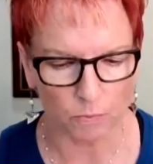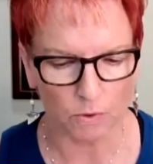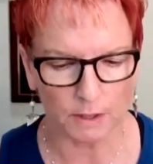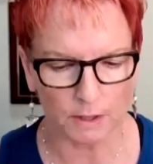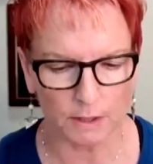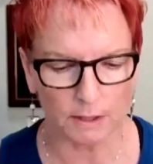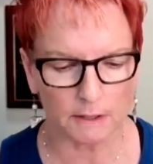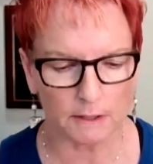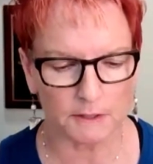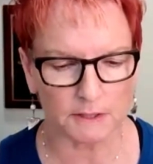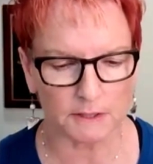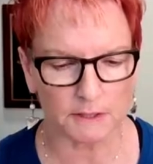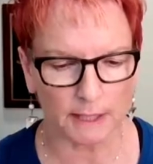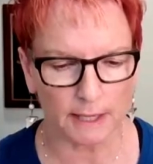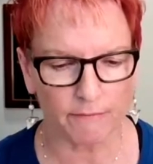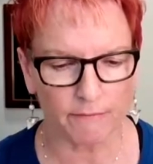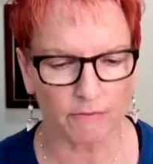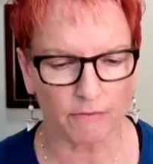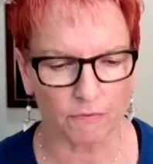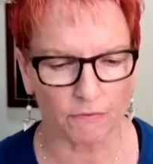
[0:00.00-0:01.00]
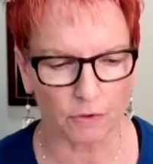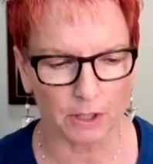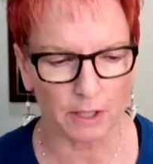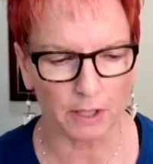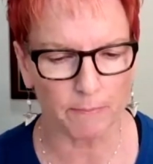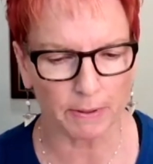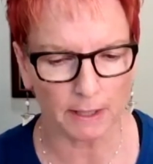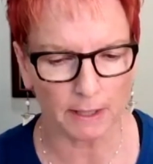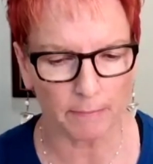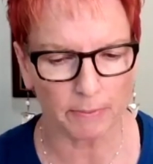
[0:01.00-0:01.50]
One is I have a
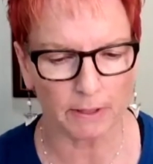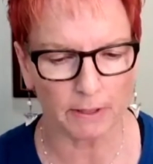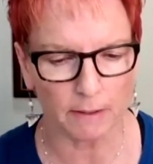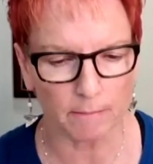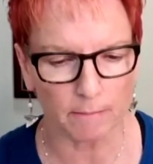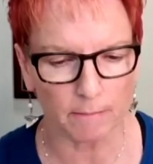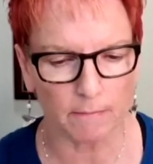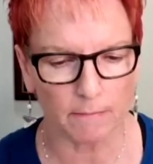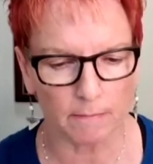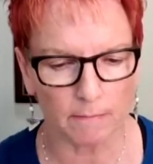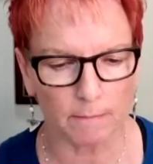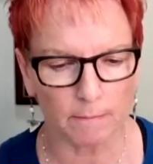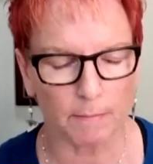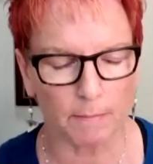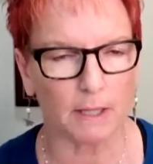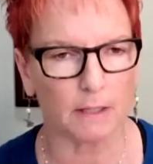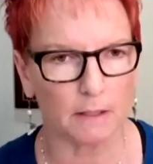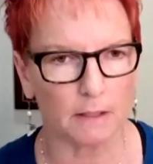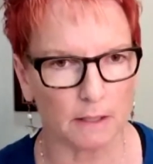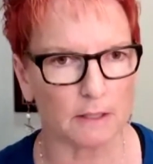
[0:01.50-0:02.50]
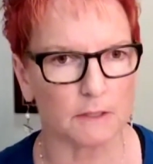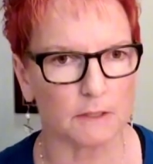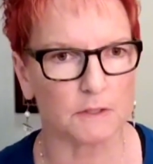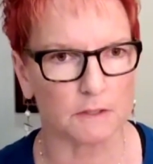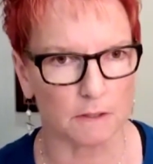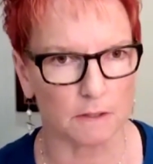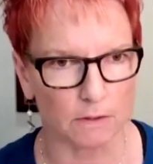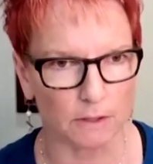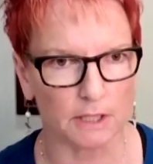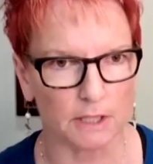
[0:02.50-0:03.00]
free pop-up podcast
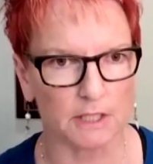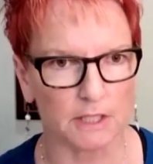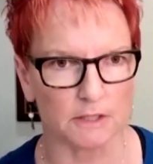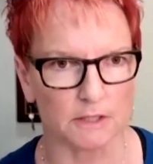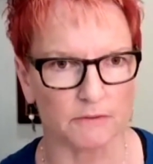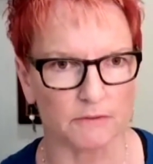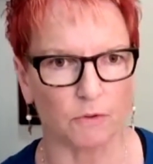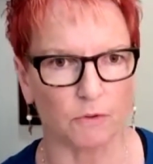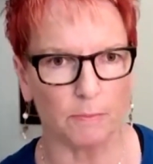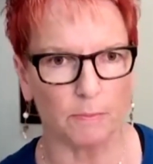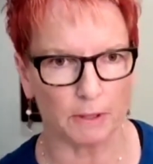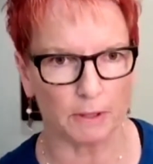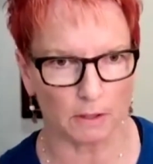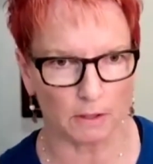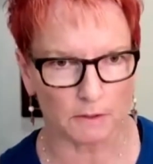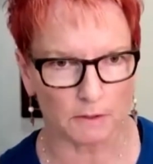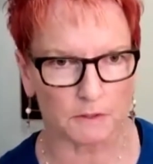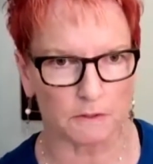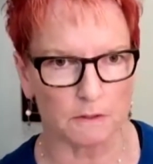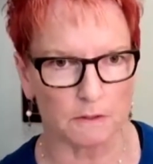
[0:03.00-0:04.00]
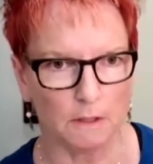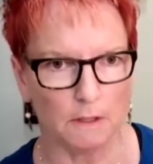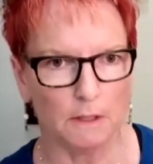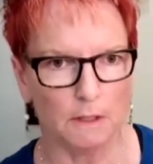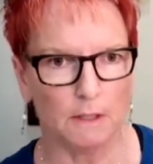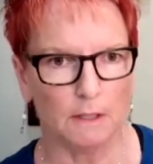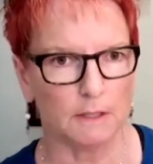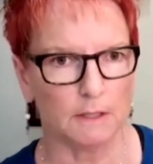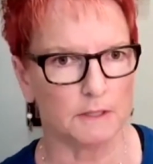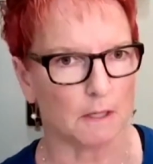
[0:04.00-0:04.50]
series. It's 4 parts.
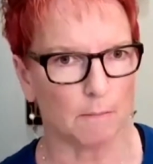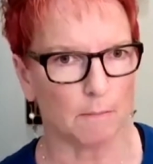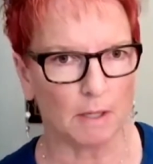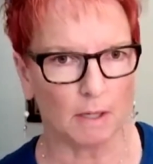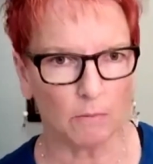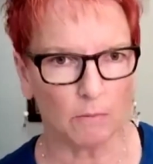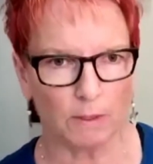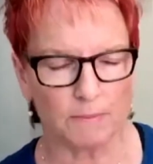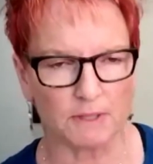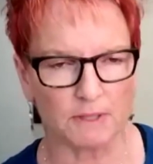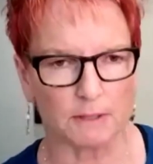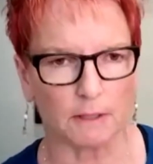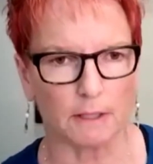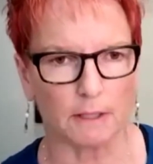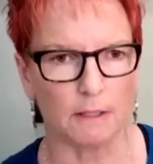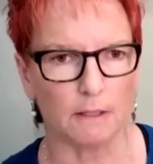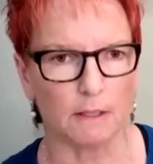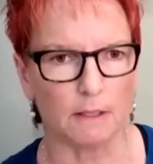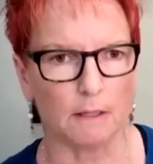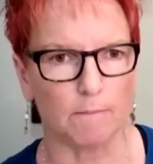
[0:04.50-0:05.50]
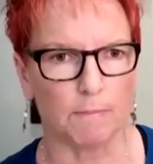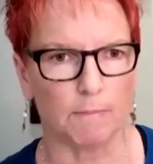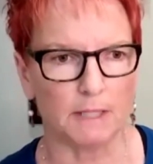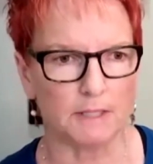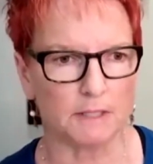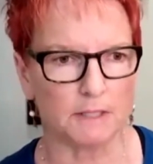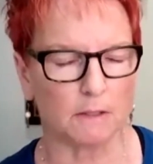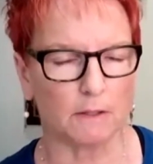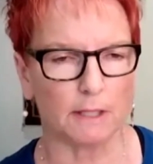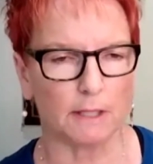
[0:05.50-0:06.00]
It's on my website. And
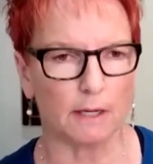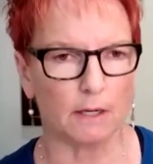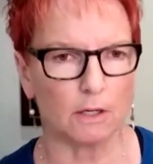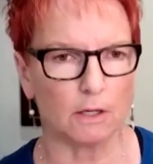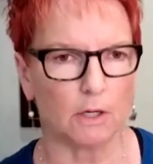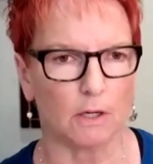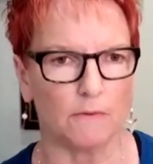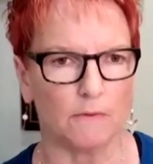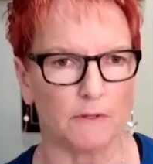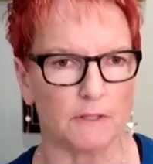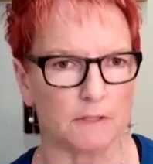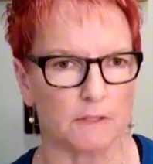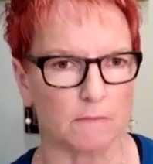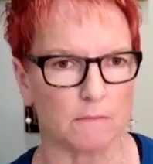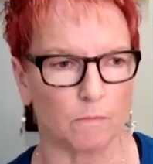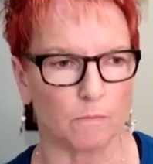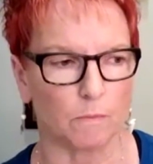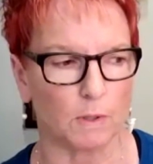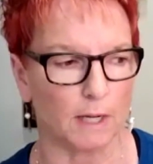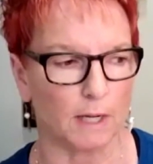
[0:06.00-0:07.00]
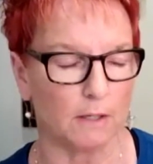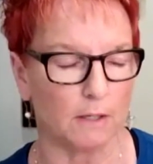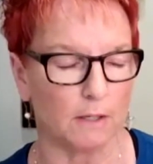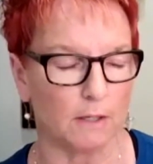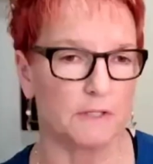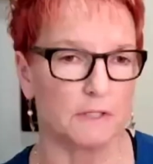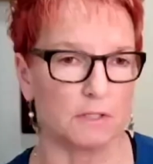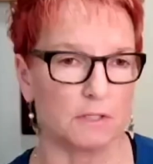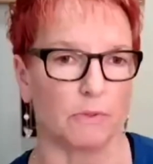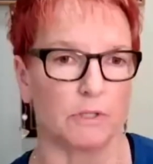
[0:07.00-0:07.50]
basically I call this
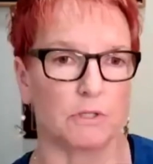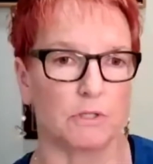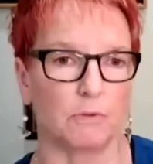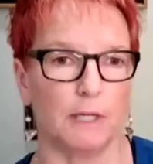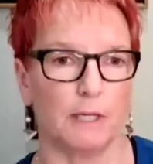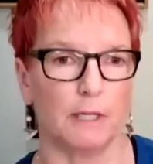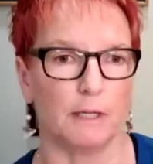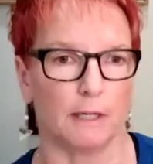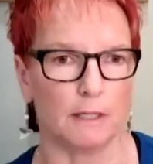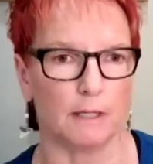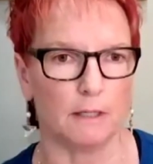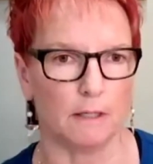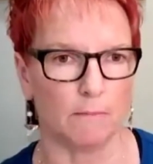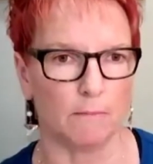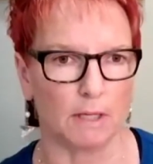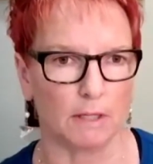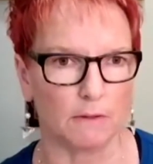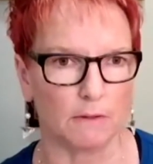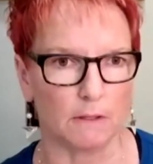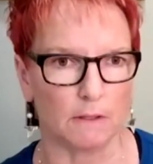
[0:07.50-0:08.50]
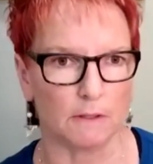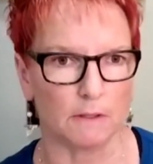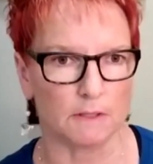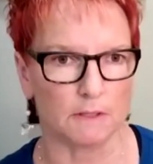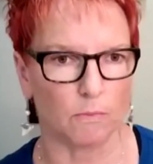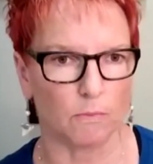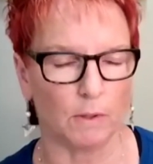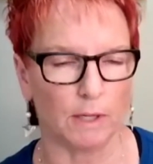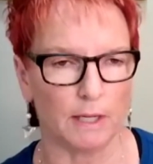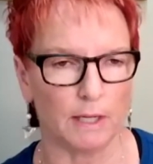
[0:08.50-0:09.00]
the retreat ID method.
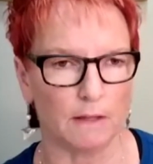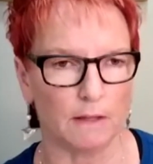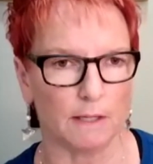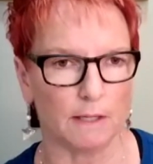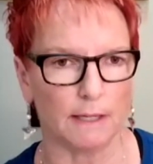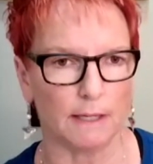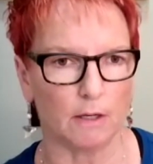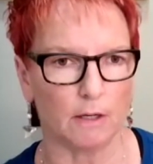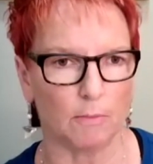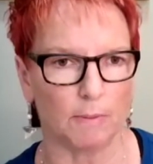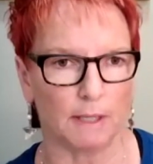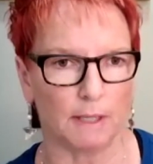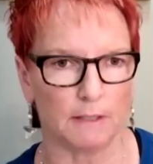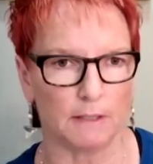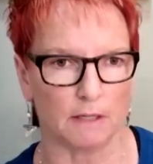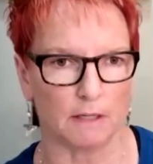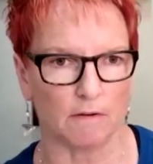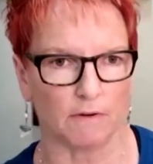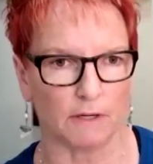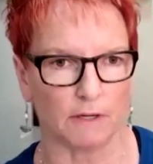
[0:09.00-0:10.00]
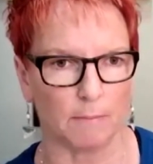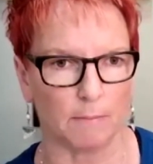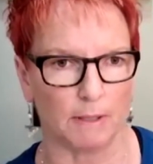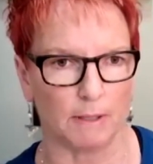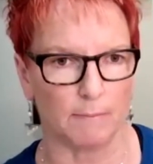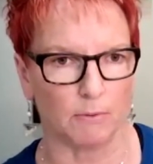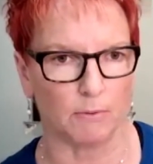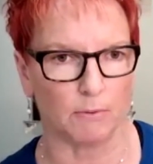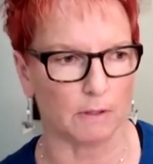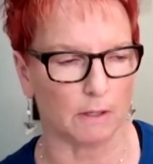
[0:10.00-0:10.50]
It's the way that I help identify
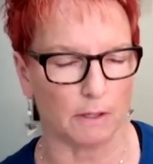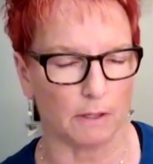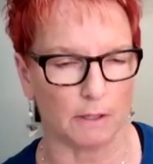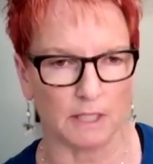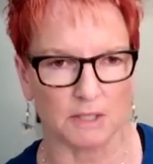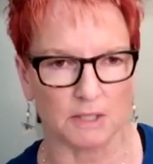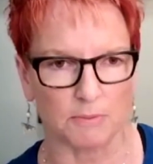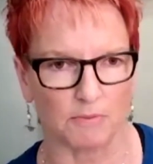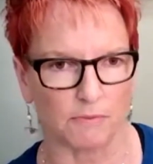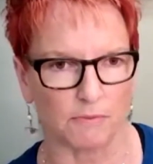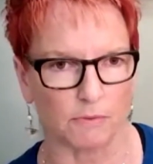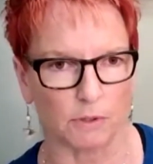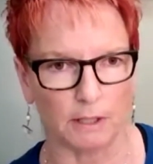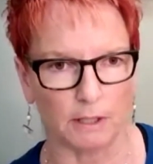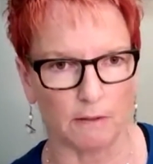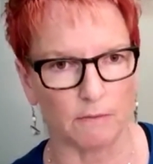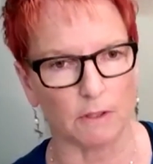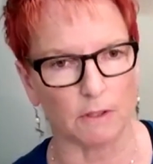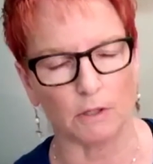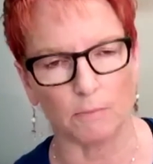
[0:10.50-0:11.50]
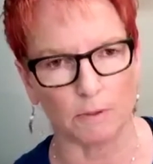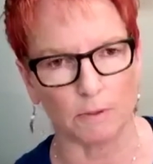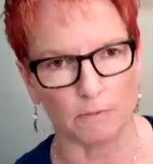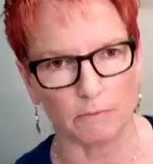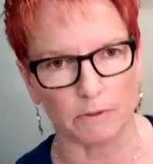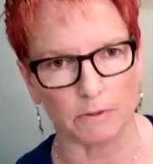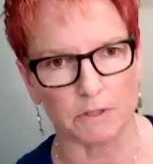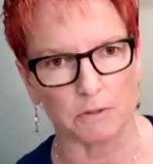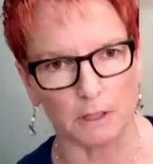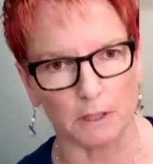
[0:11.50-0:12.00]
people in the audience before I even open
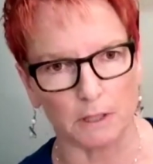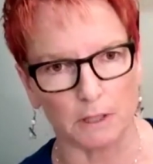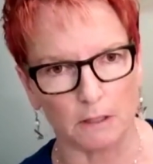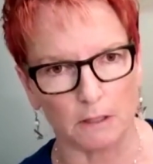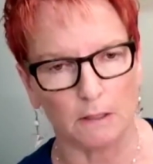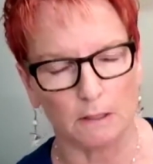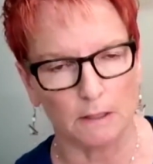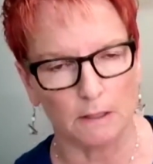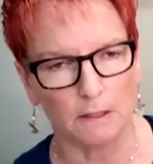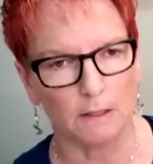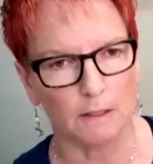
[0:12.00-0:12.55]
a retreat.